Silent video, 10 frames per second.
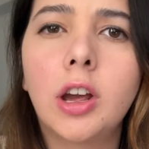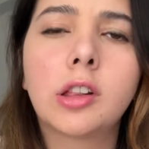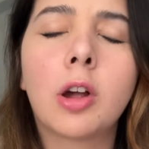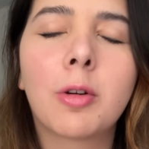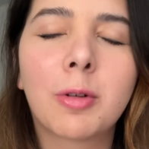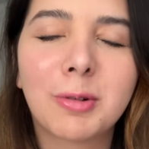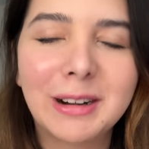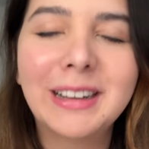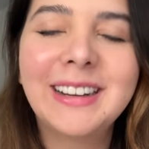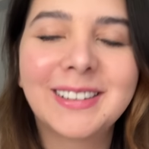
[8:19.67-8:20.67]
does
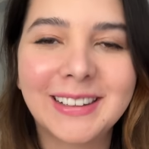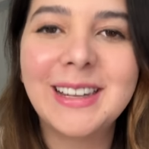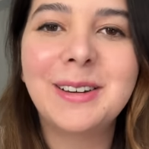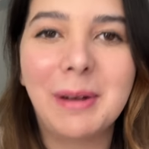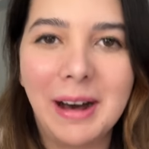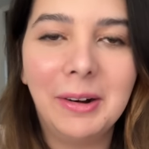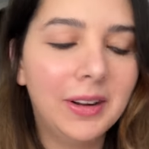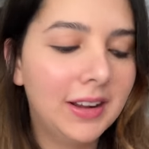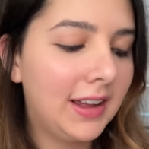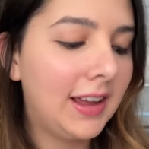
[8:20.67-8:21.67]
really, really
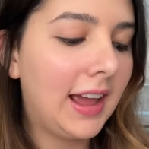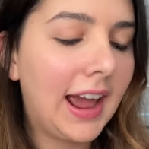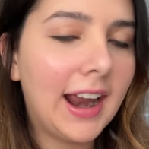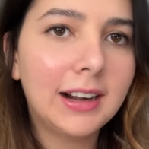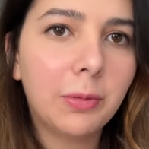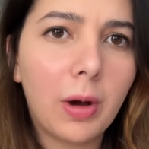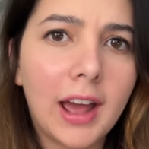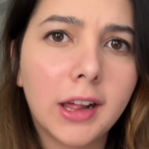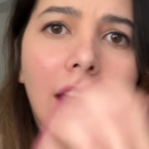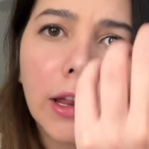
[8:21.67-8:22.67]
well. And
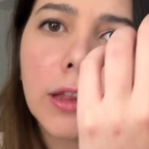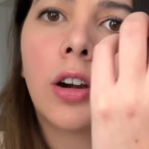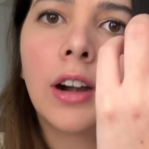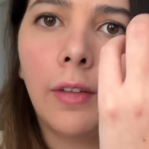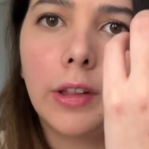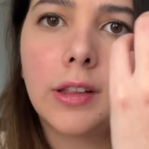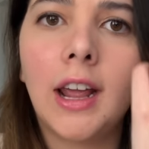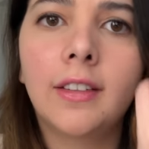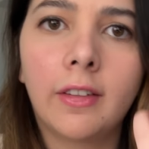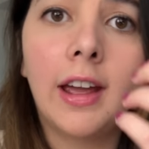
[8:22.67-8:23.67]
I kind of started out this day
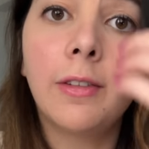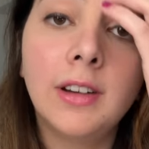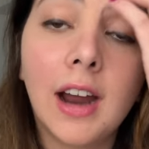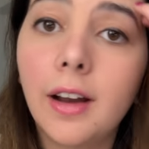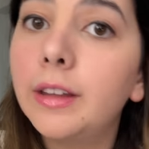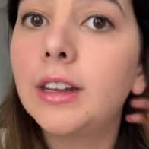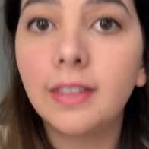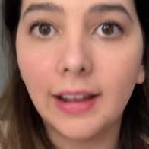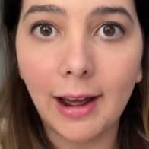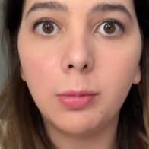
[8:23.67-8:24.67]
in the life not
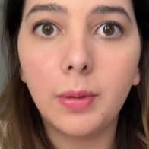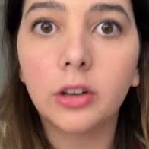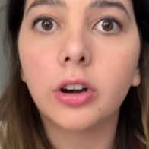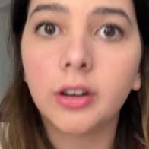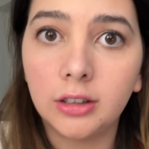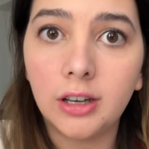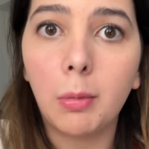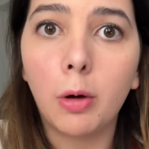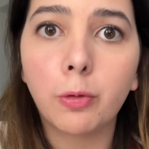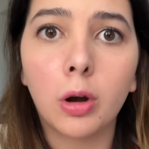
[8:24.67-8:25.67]
thinking that I would be the target
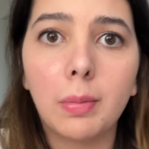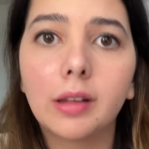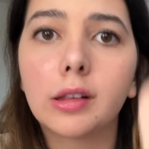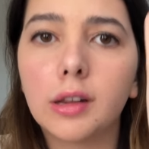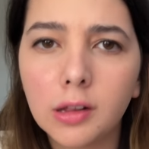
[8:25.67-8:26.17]
demo for it because it's